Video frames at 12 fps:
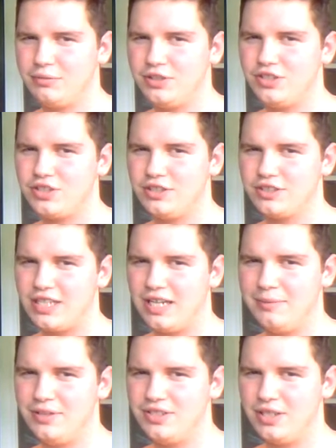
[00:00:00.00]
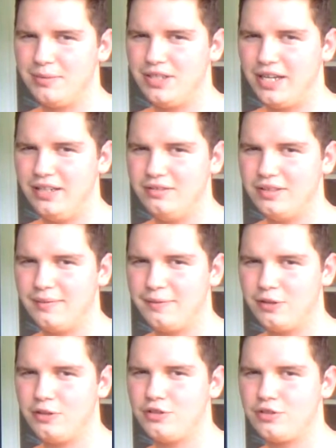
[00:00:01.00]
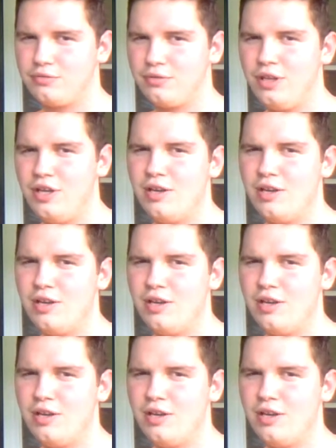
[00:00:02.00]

which is kind of intimidating at first,